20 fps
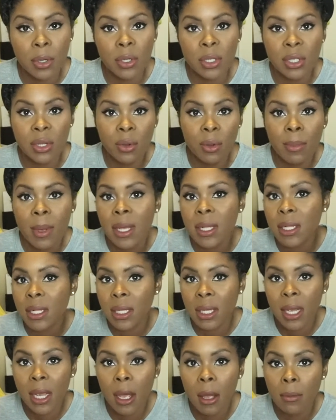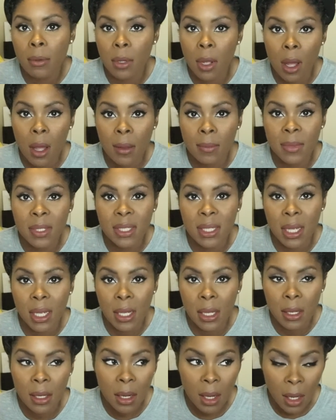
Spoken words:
so it basically helps calm the skin.